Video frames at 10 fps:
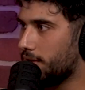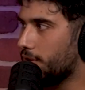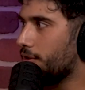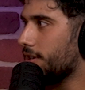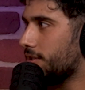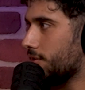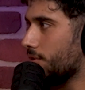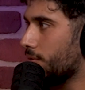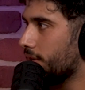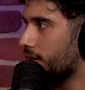learning to
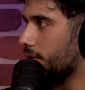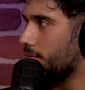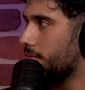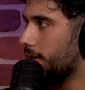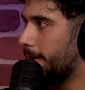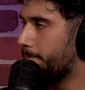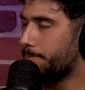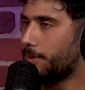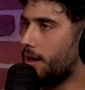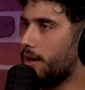storytell.
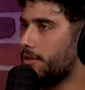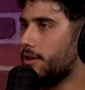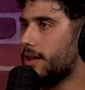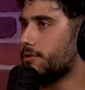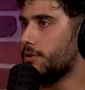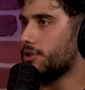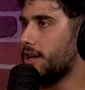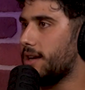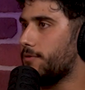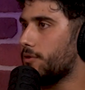The next question
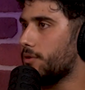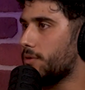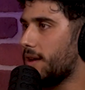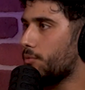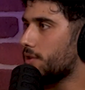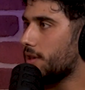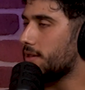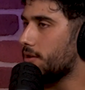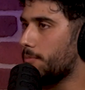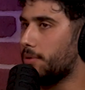I had for you then was,
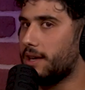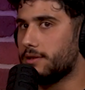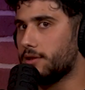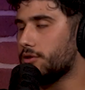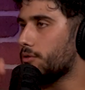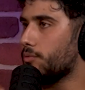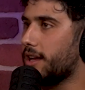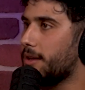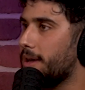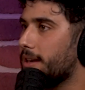is there a place that you could
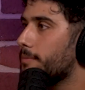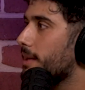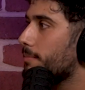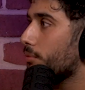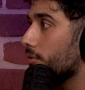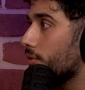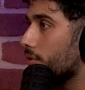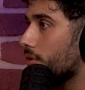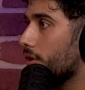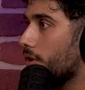recommend people look,